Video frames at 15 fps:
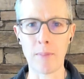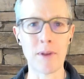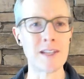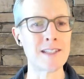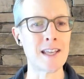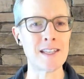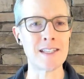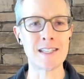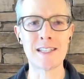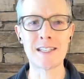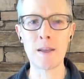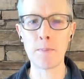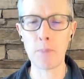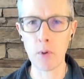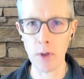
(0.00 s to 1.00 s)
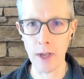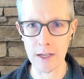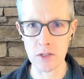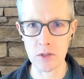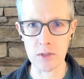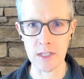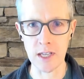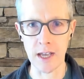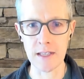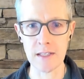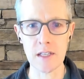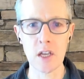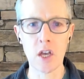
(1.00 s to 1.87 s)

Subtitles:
It is a simple exercise